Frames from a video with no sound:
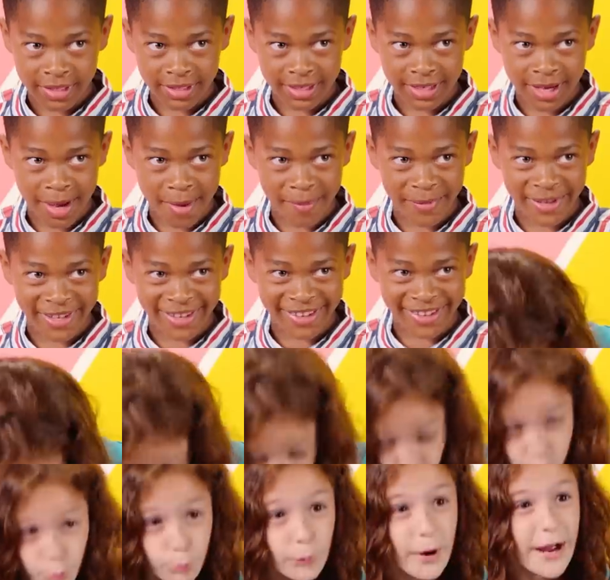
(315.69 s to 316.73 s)
Yummy.
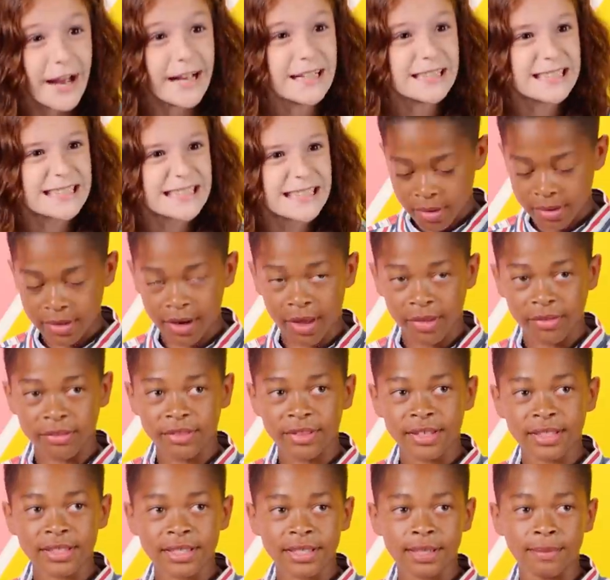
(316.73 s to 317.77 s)
There's rice? Now
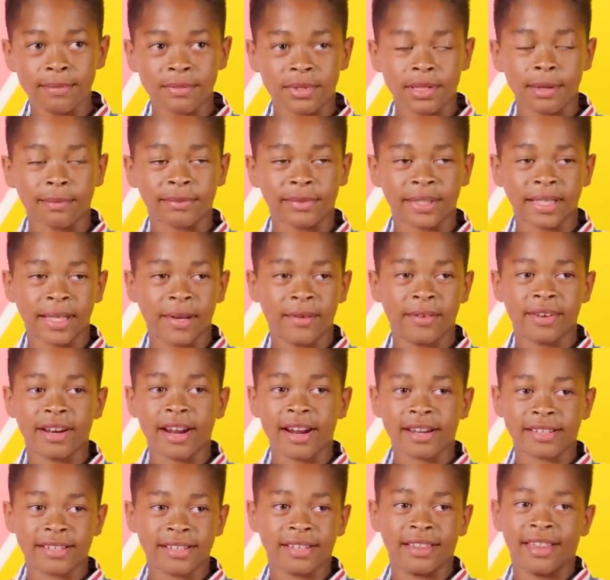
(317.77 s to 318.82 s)
this seems something I would
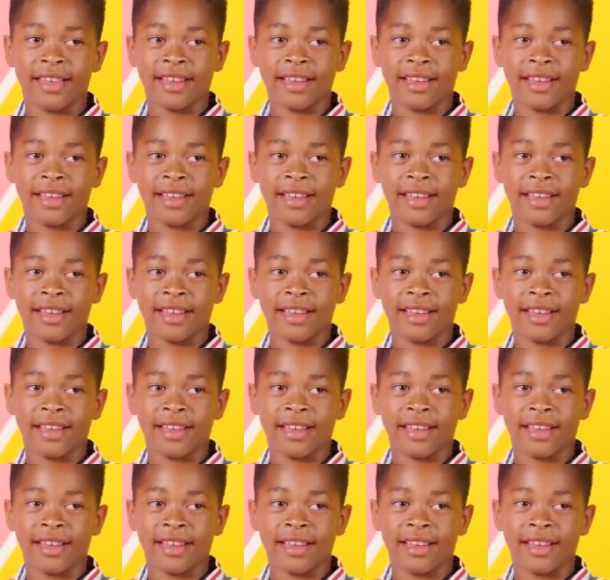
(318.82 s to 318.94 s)
actually